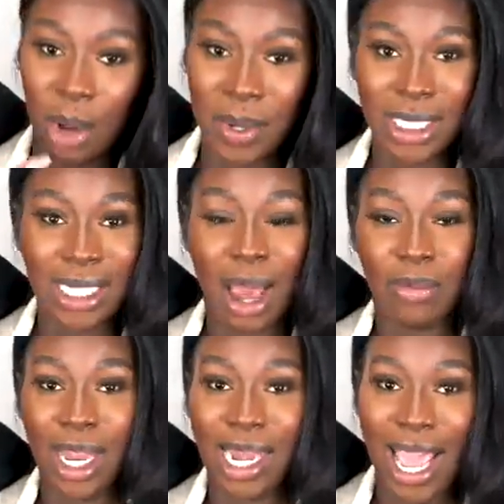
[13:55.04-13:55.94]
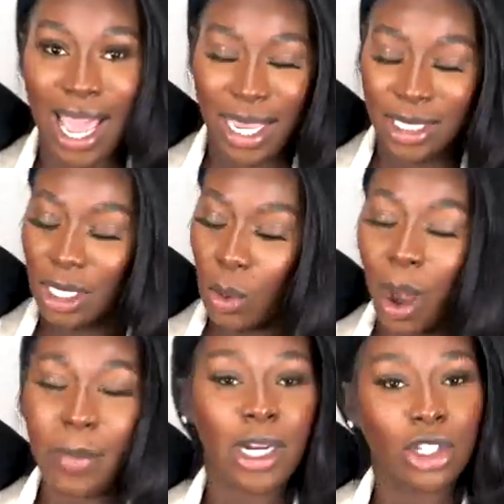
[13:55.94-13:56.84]
going down the leg. So
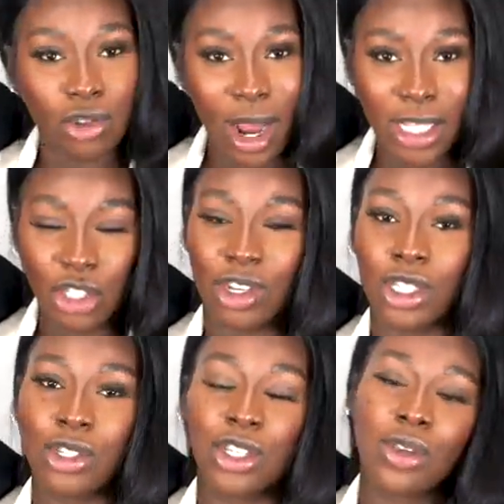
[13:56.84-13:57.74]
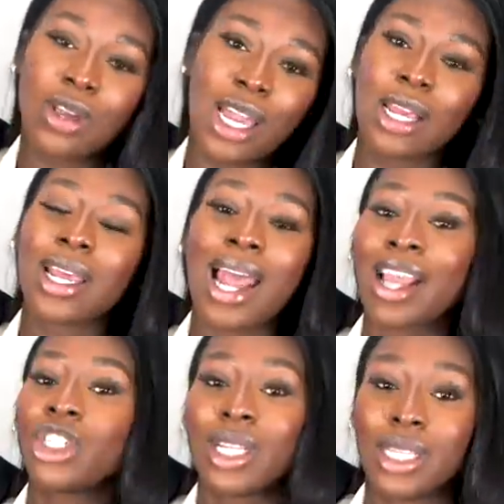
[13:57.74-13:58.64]
I'm gonna try this dress on so you can
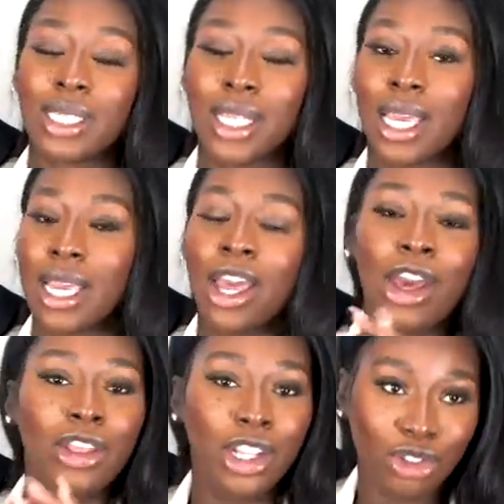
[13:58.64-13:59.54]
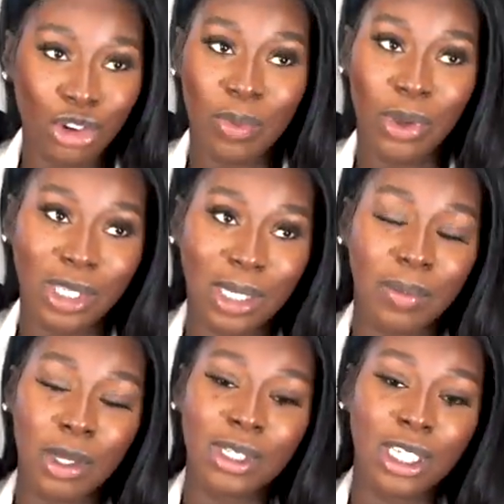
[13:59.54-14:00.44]
actually see the true
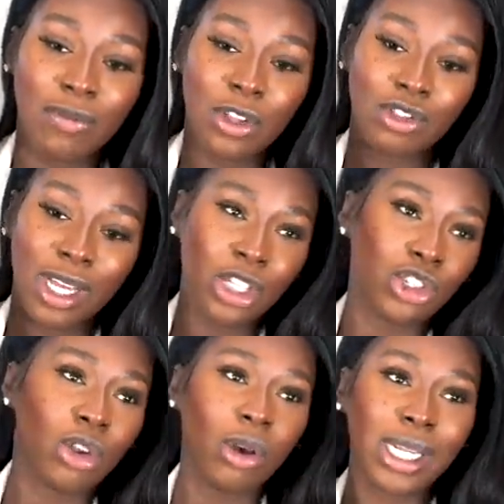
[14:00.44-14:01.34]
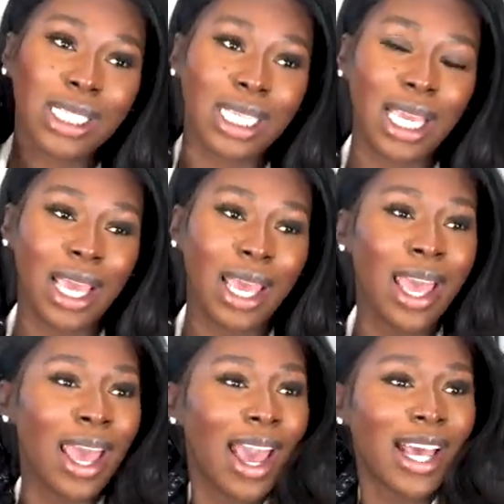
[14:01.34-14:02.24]
beauty of the dress, because you're not gonna see it
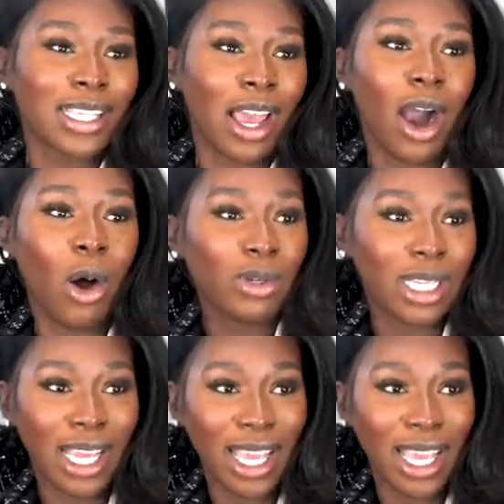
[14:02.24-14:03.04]
as I hold it